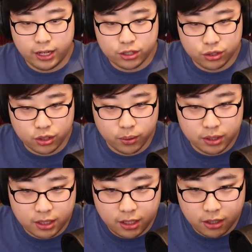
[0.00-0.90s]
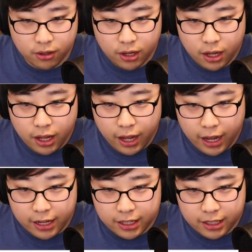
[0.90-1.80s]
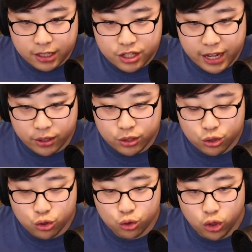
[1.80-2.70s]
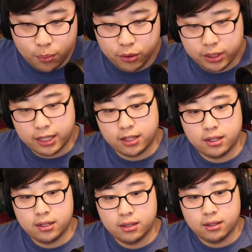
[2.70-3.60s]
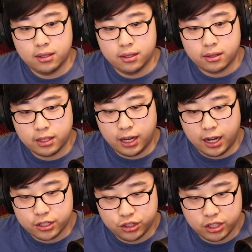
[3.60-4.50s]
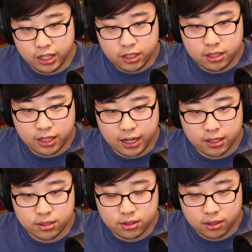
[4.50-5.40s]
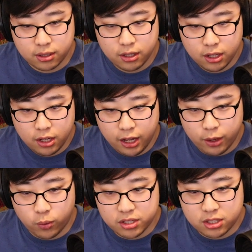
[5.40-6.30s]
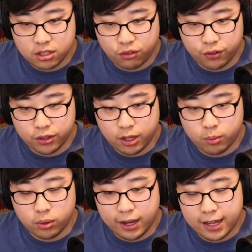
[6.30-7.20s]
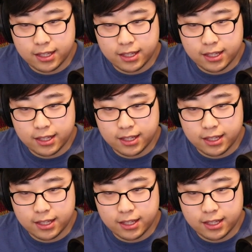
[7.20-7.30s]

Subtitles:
to actually go into here, and it is now distributing the oxygen into the canister. And once this is filled up, we'll add